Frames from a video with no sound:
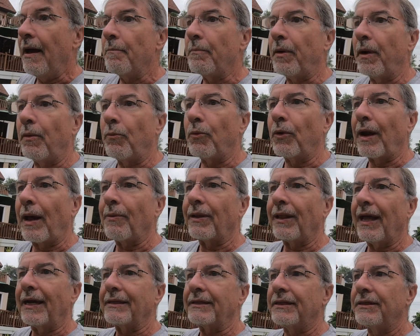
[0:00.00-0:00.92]
But what I
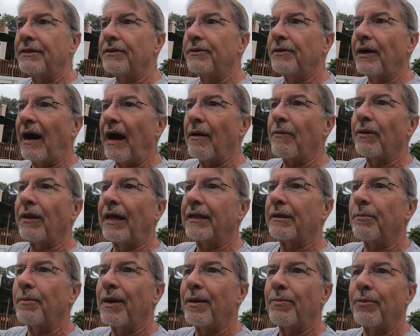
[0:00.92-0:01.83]
would like to do, I would
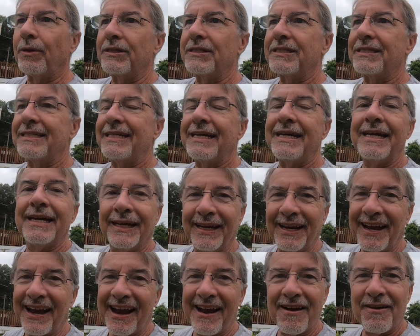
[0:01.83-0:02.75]
like to be able to see
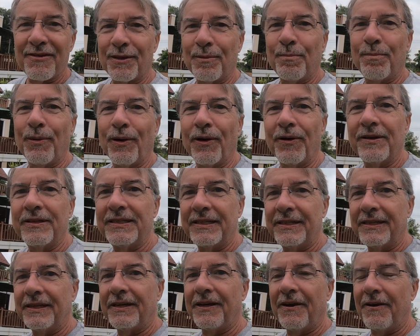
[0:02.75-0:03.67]
and hear the birds
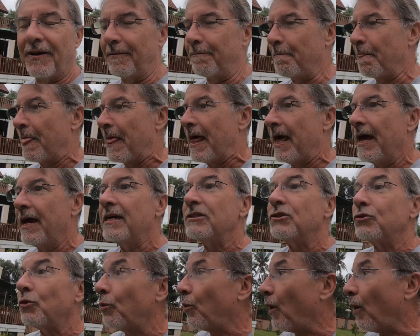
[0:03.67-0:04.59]
in the yard.
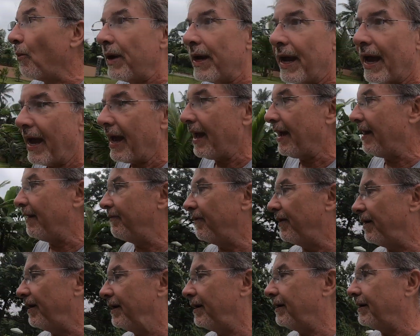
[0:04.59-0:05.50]
So what we
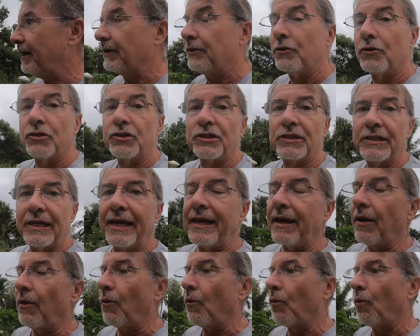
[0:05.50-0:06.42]
have, and you'll
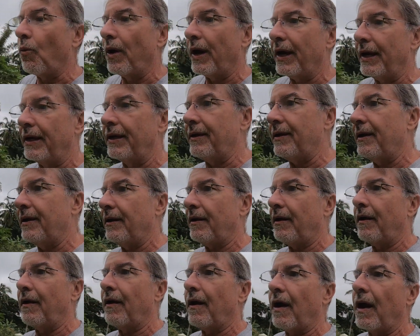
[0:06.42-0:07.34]
see when
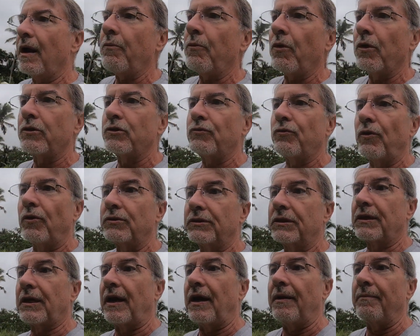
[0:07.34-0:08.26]
our Ironworks
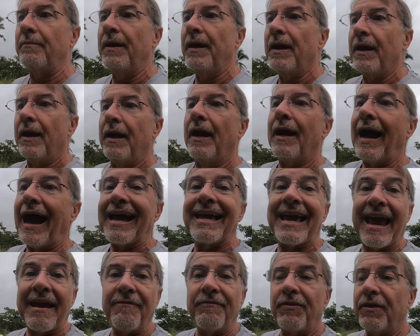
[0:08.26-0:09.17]
folks come, I
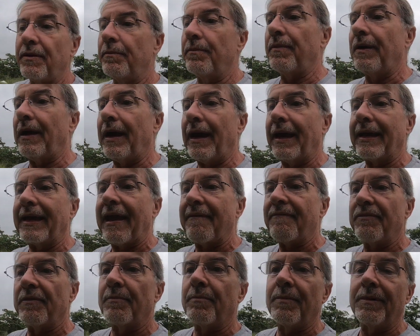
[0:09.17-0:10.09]
gave them a
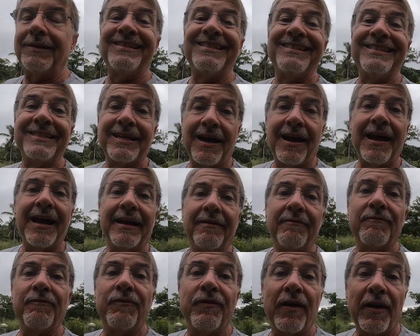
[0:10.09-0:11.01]

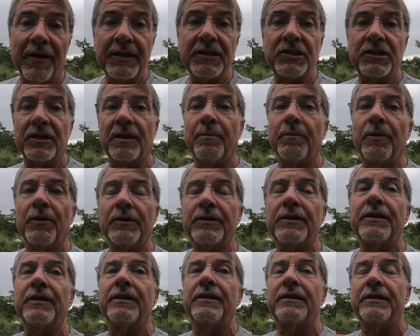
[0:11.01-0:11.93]
design very similar
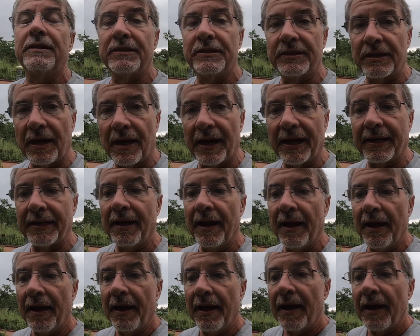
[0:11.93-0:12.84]
to the design
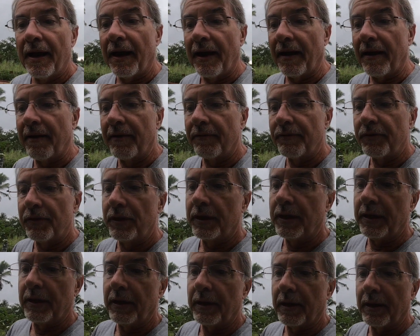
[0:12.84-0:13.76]
of
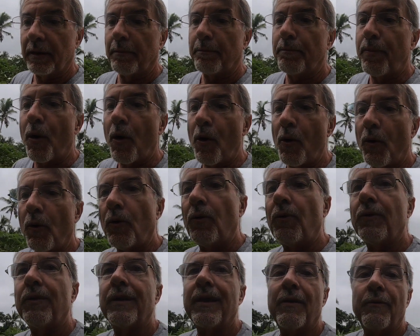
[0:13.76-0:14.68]
the
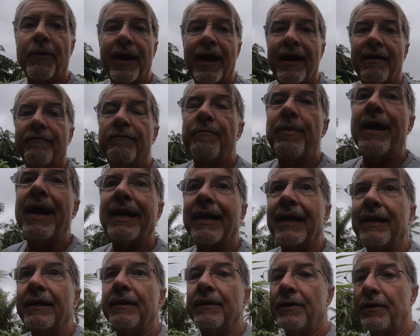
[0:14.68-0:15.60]
pole that we have
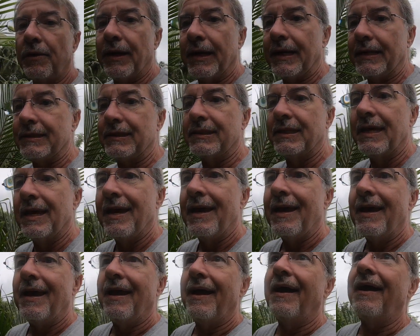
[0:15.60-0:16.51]
back in the US.
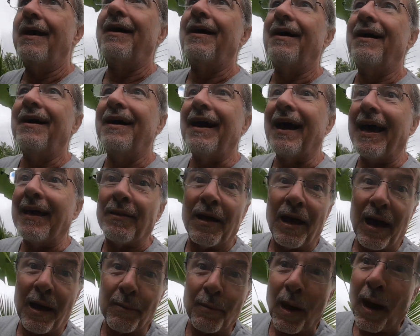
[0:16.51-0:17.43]
And
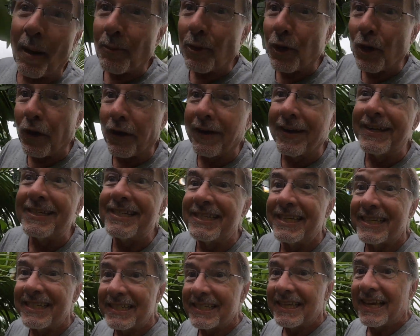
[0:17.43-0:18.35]
I'm curious
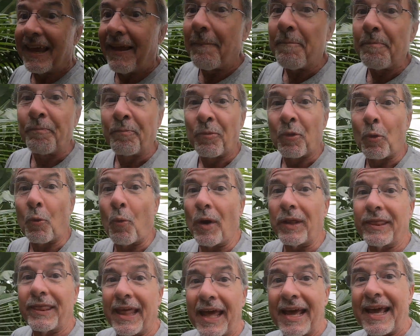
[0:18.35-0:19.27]
to see
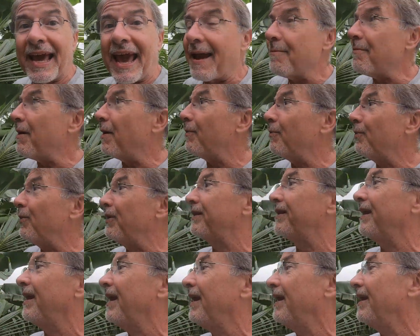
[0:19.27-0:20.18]
what they came up
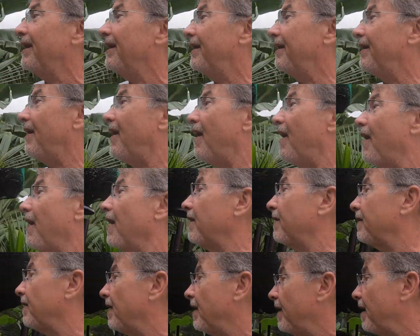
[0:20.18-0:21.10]
with.
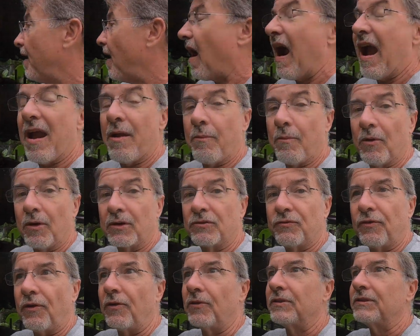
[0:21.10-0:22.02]
Our Ironworks
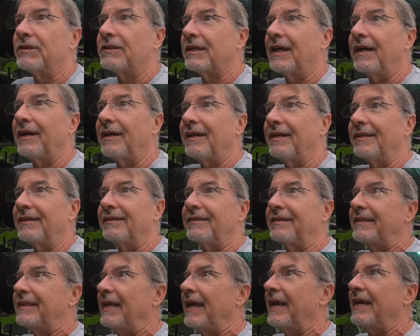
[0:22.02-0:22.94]
folks,
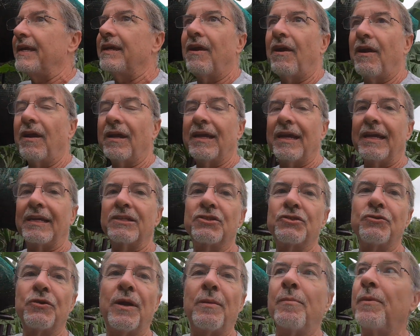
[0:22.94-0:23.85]
they are
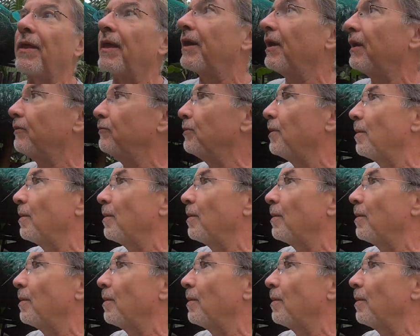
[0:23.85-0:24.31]
extremely good.